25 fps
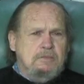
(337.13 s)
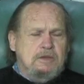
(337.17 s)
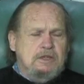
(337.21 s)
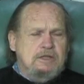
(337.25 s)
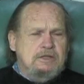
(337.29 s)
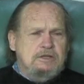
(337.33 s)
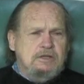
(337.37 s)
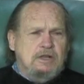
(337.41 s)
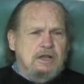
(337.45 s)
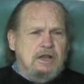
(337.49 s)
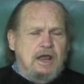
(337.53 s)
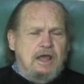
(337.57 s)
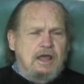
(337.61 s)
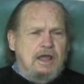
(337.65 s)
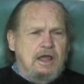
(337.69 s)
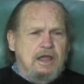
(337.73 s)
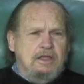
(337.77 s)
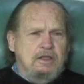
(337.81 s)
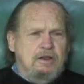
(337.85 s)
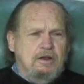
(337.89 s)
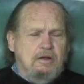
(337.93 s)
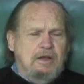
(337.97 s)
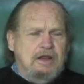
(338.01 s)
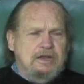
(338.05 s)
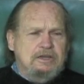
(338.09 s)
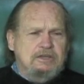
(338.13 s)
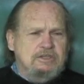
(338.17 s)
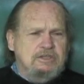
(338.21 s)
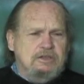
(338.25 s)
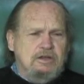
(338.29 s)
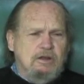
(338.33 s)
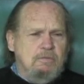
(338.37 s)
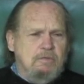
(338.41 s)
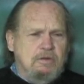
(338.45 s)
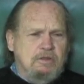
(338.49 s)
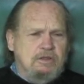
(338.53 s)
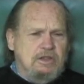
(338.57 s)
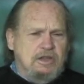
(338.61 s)
That I just
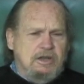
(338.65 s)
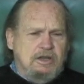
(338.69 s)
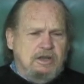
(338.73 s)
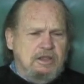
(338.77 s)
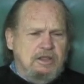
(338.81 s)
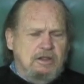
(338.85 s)
don't want that,